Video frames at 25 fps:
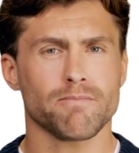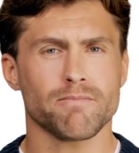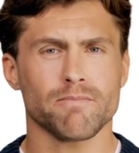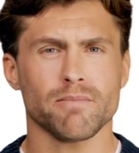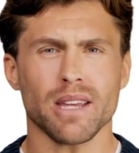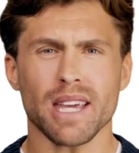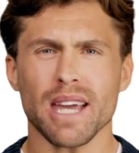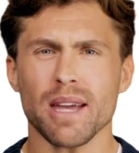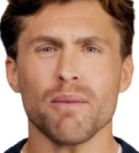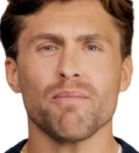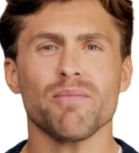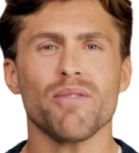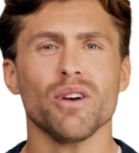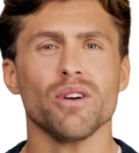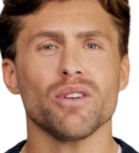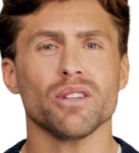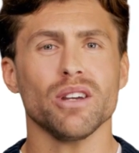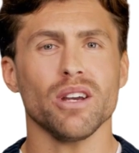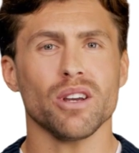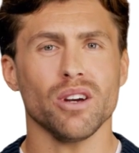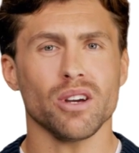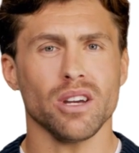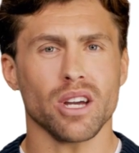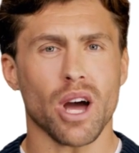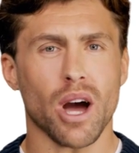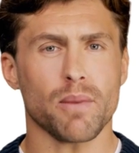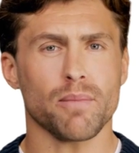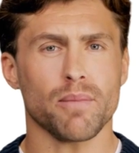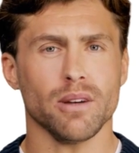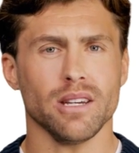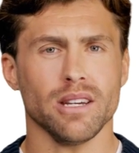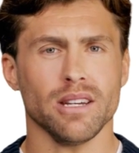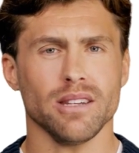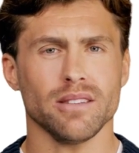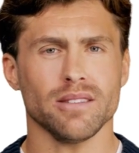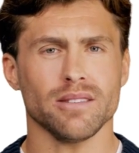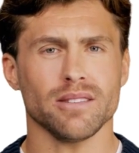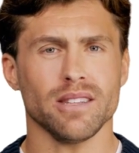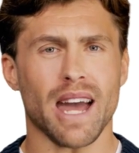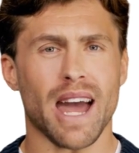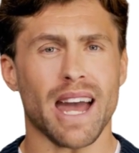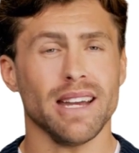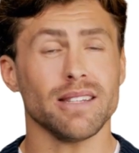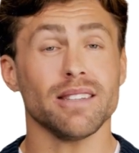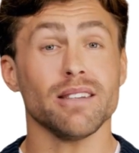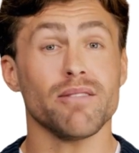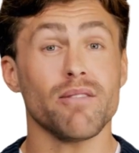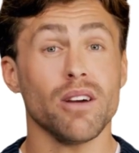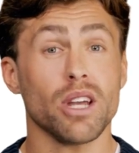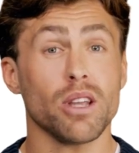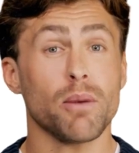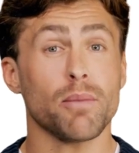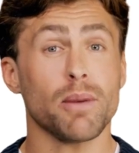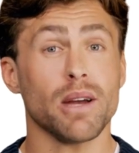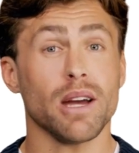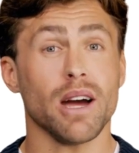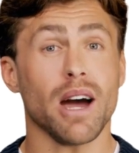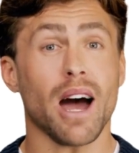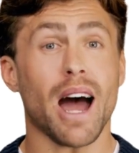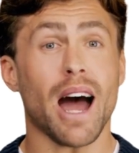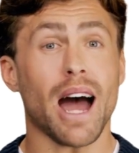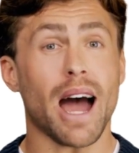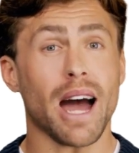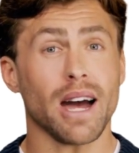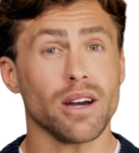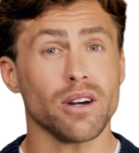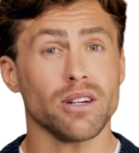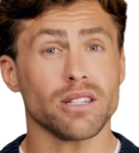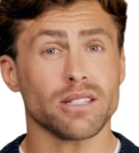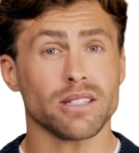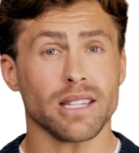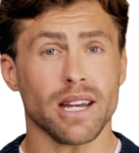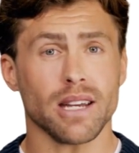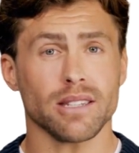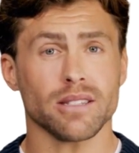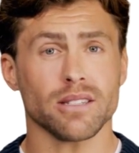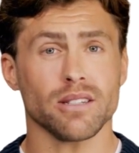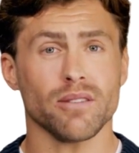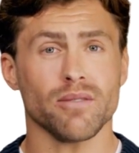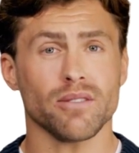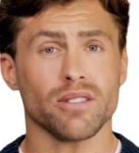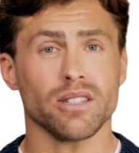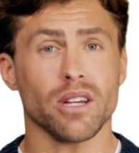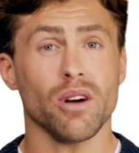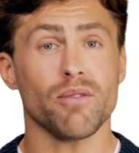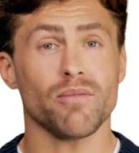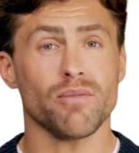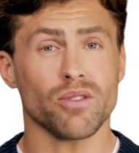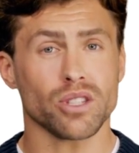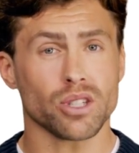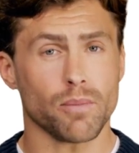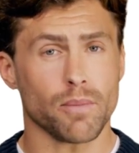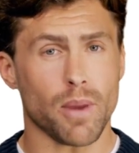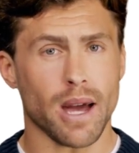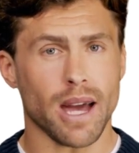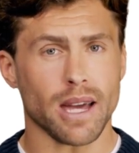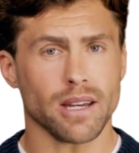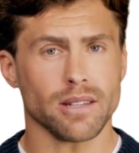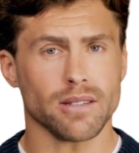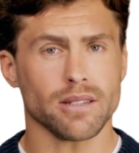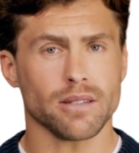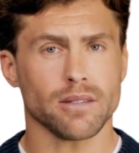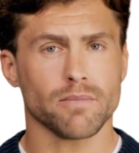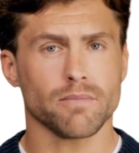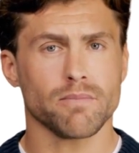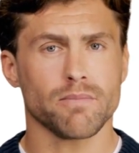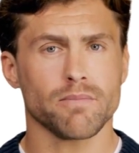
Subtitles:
Keep building your confidence and developing a higher sense of self-respect.